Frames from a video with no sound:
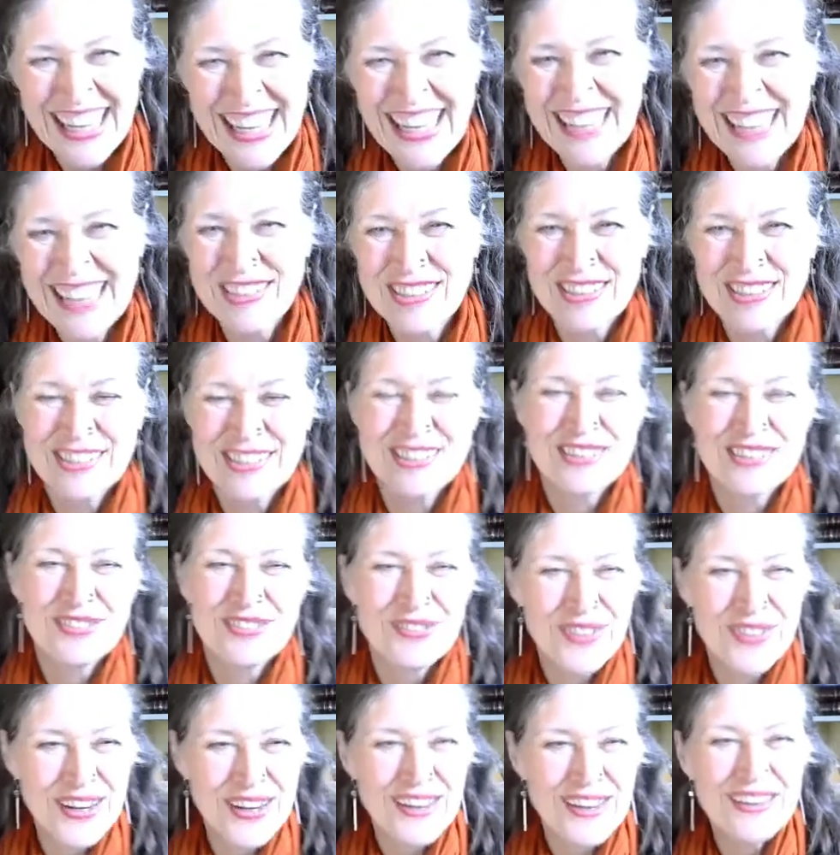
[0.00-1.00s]
It's just a
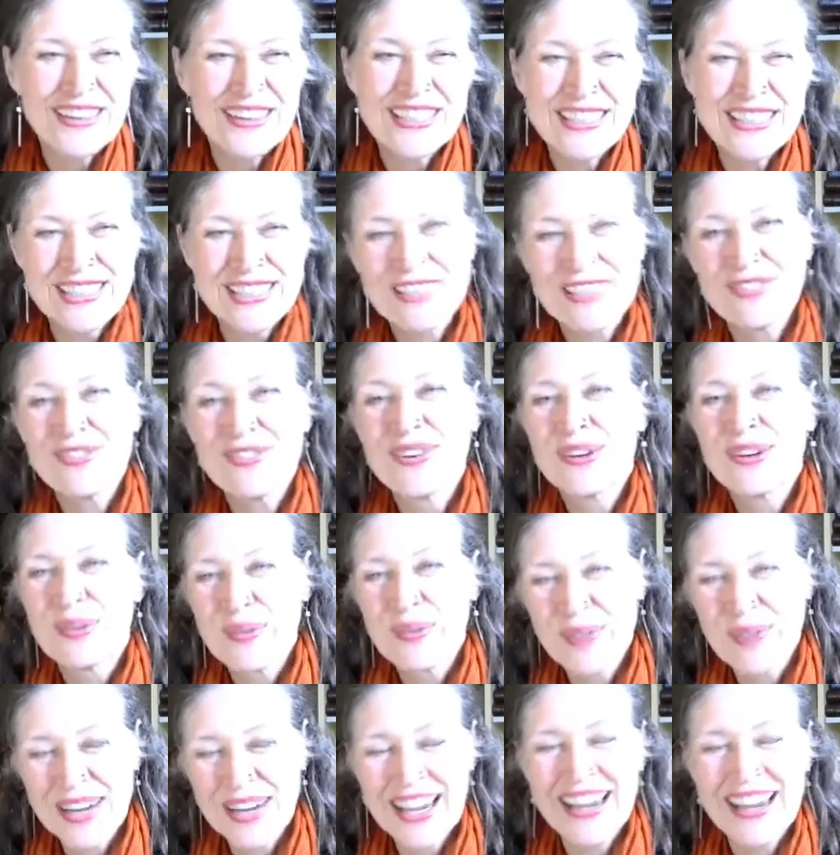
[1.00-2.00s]
very different
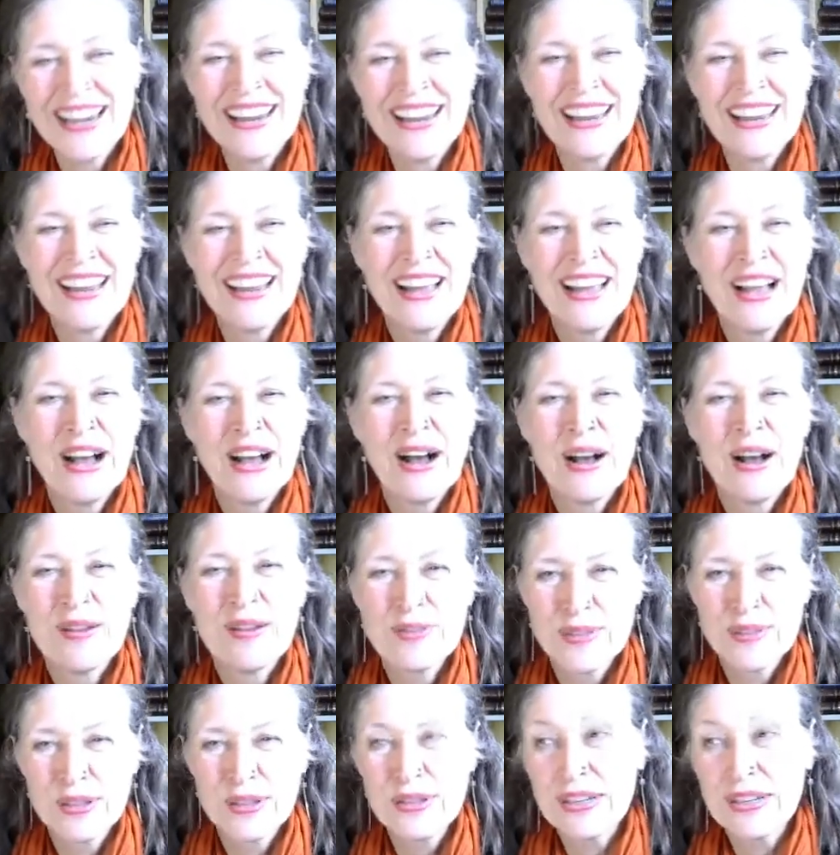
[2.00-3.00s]
way
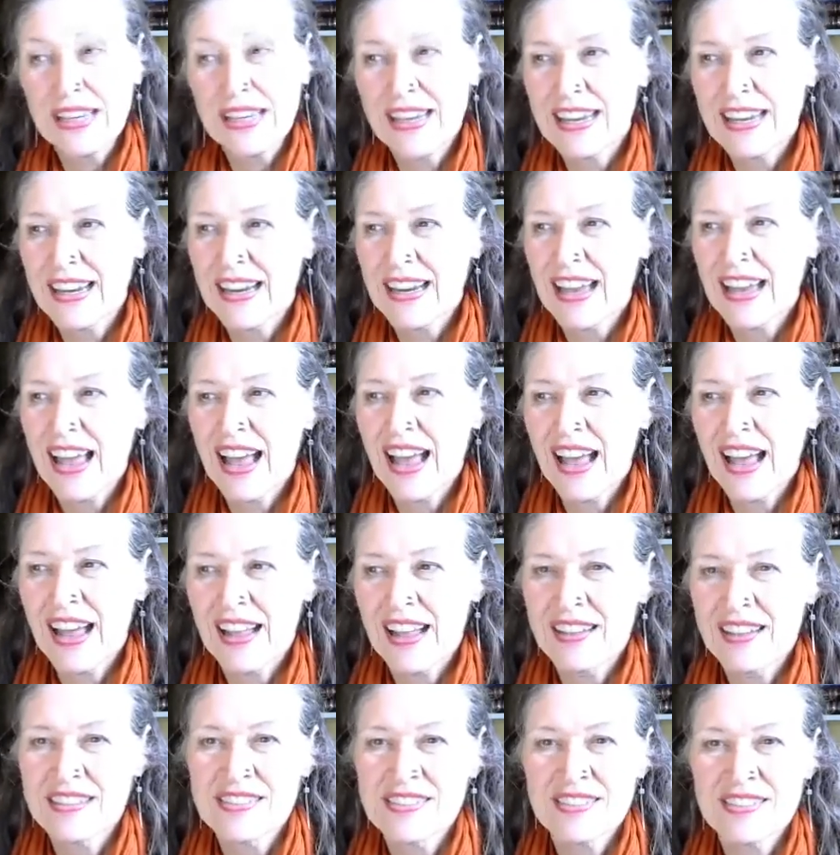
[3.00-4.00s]
of looking
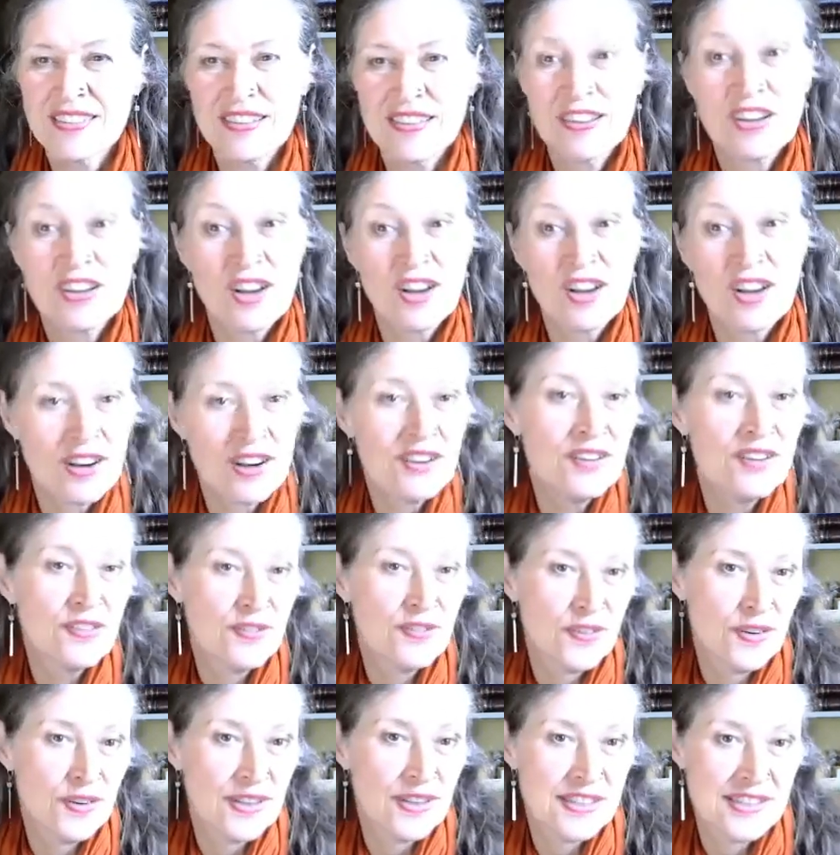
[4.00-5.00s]
at the garden,
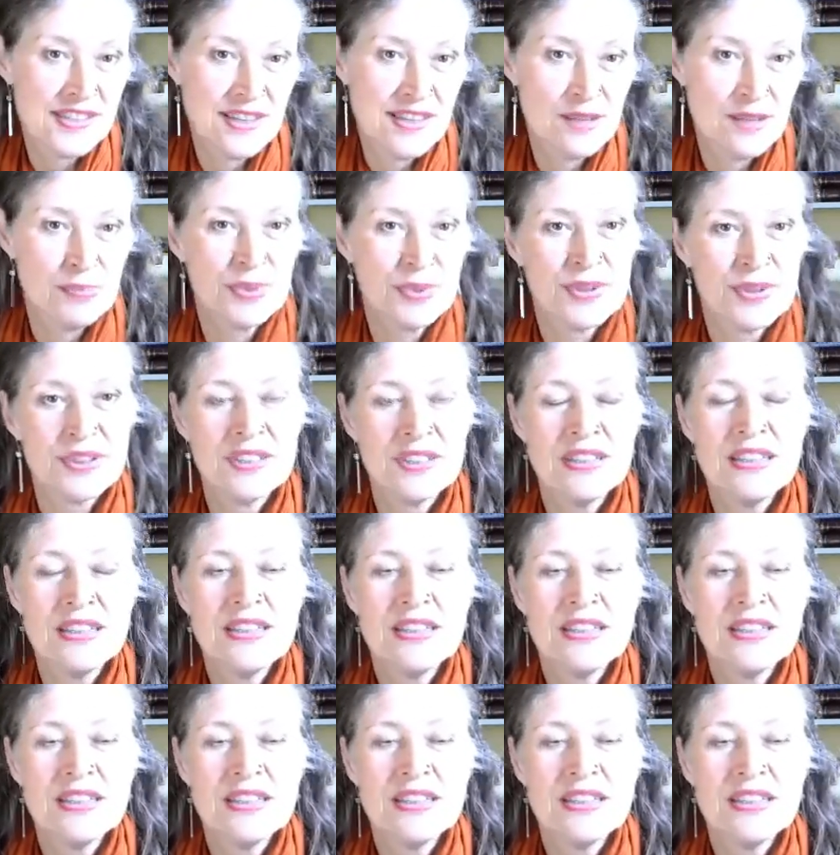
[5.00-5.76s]
for example.